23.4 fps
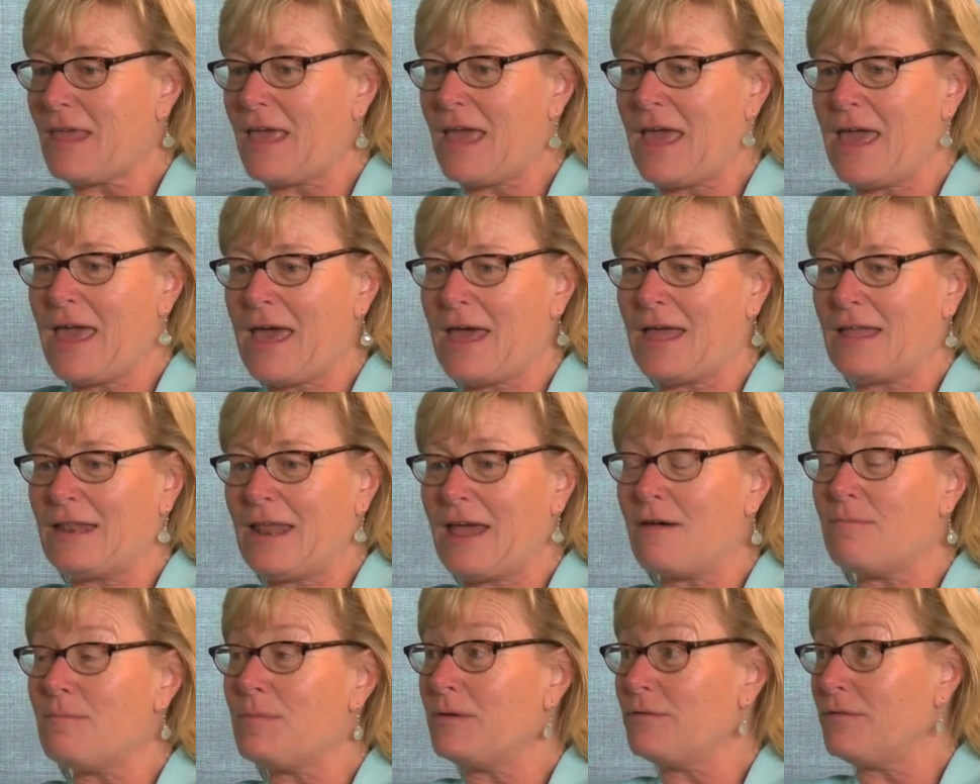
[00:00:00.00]
and
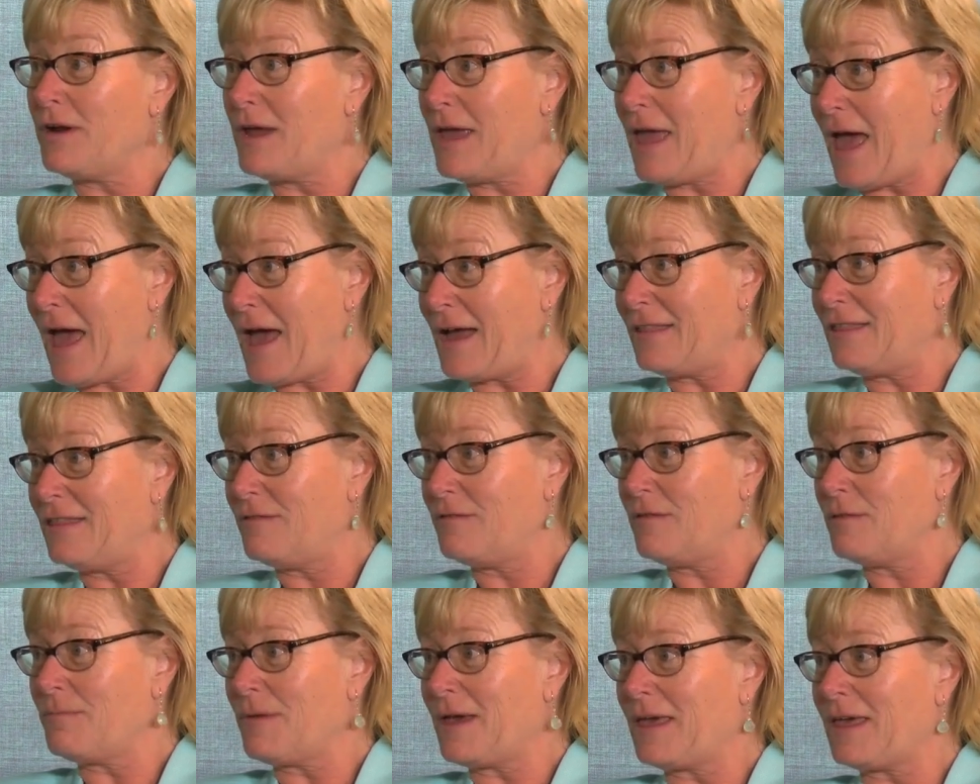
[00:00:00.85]
have been very
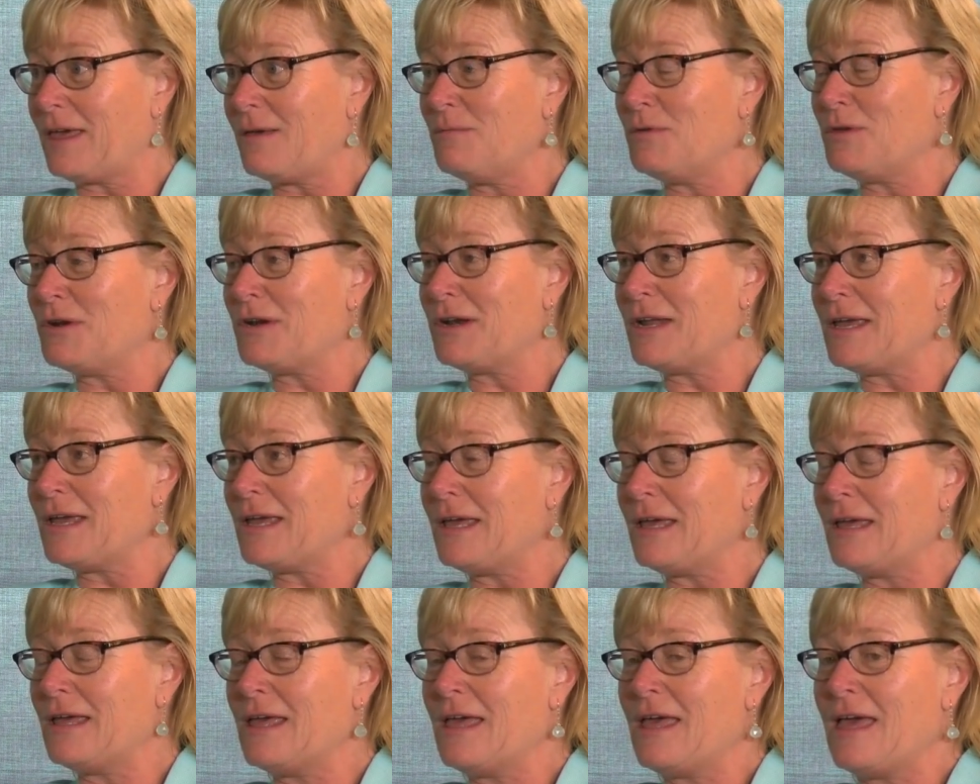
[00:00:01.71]
active in my
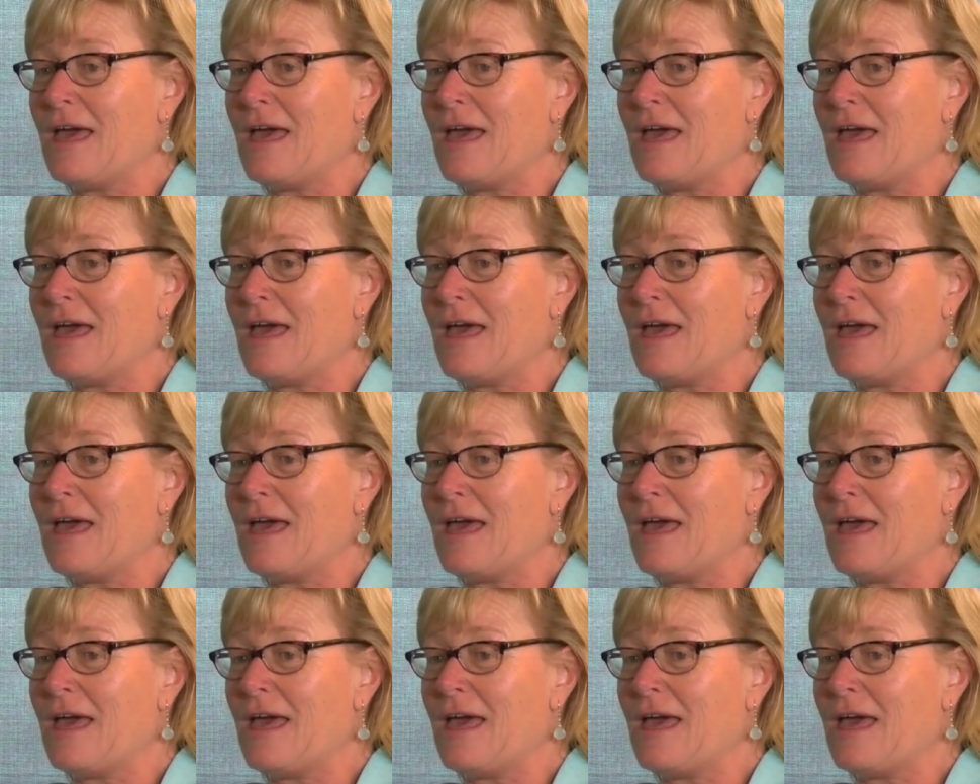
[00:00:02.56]
community.